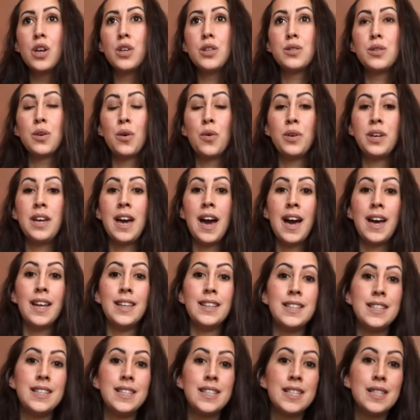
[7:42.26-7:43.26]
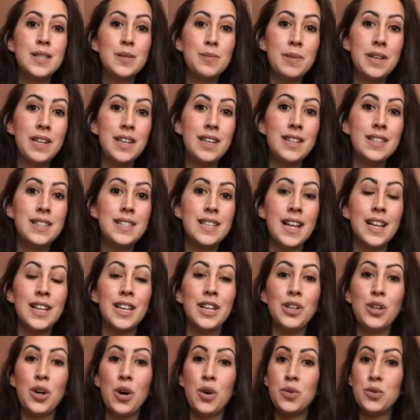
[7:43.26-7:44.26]
So yeah, this is me
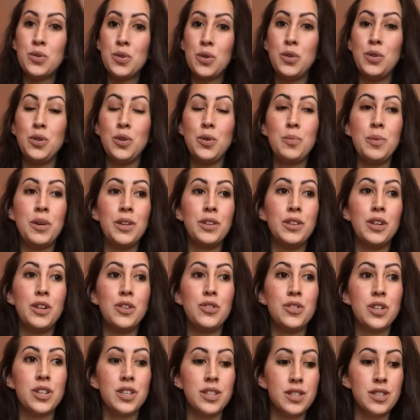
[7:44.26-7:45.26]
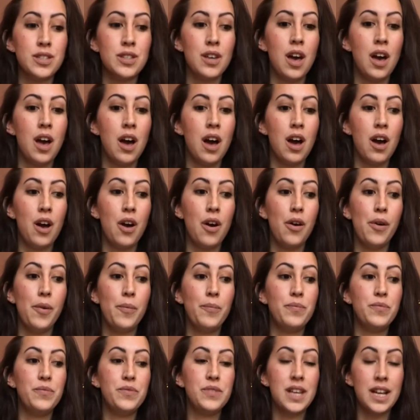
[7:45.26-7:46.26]
telling also you, but not just
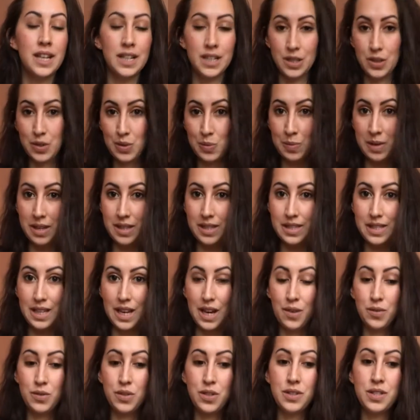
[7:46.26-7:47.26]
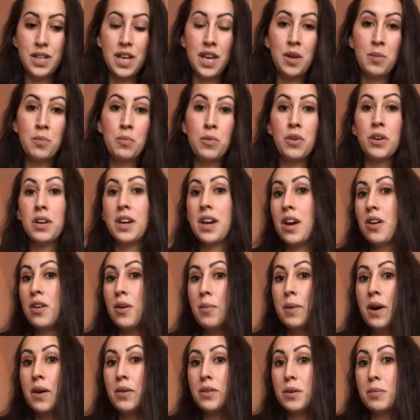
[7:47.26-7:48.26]
telling to myself, to take more care
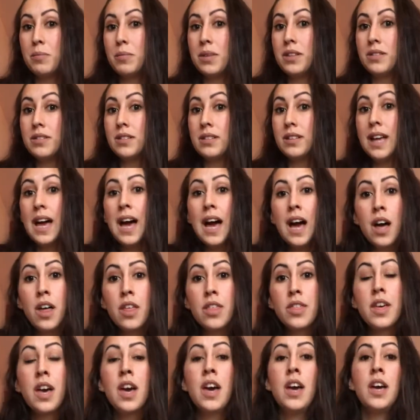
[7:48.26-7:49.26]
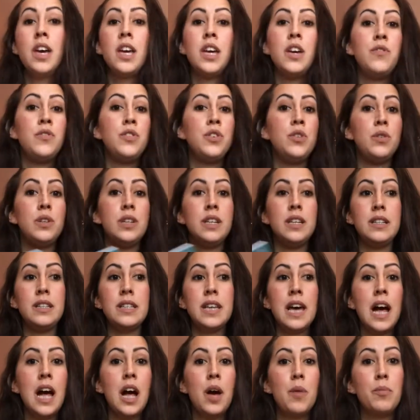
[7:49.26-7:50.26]
about your mental health. If you need
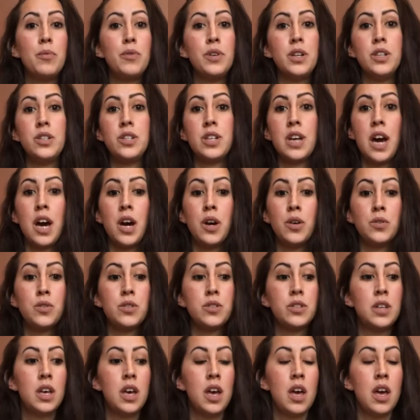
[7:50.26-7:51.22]
help, reach out.